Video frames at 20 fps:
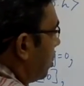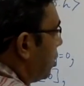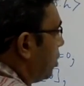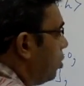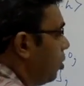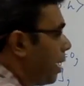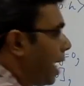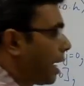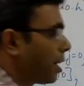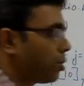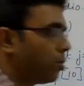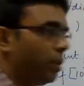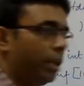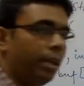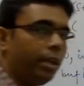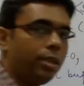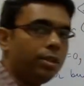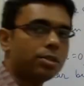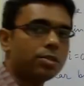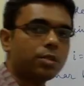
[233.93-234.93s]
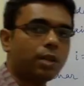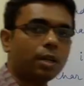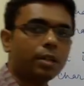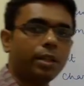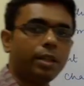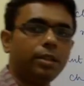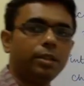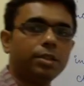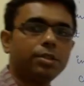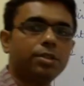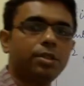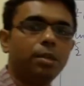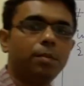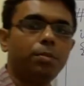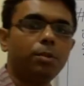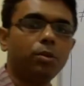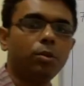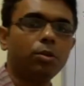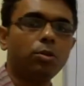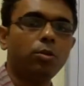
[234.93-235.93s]
you are actually instructing the
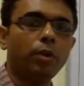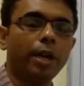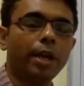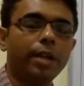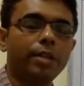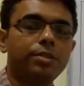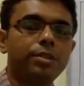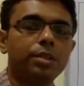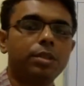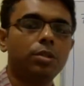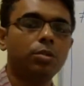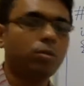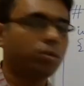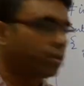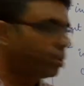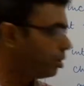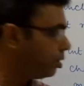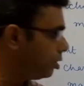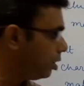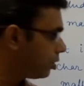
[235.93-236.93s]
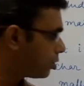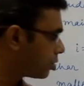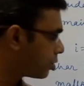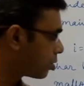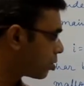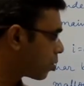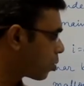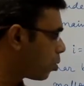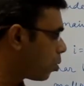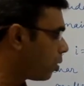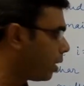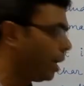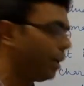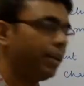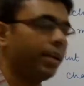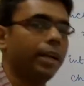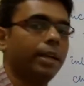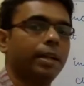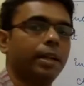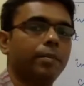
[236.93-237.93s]
CPU to execute this code and
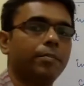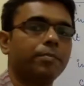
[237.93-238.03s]
data.